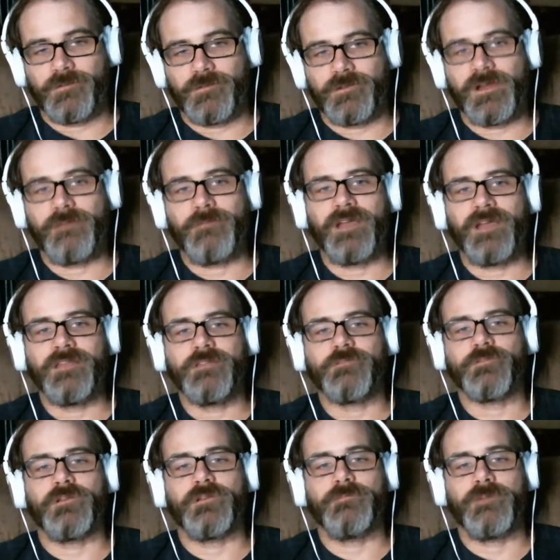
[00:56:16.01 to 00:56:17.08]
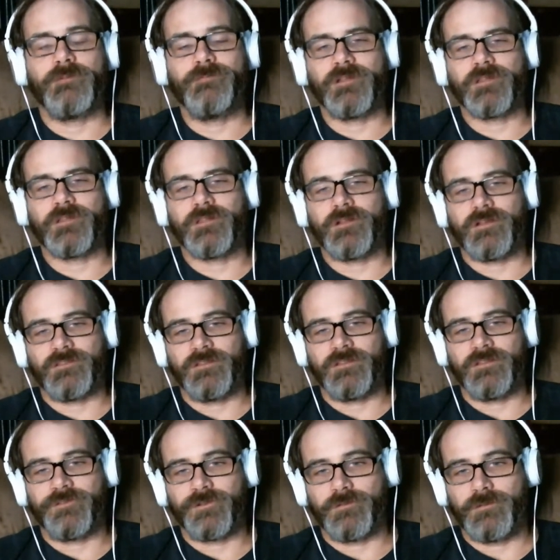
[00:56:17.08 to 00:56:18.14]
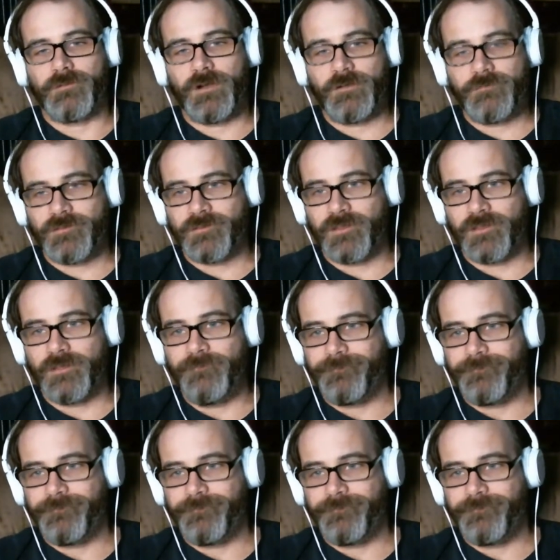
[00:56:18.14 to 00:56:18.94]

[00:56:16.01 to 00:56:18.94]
Well, not my living room, my mother-in-law's living room, obviously.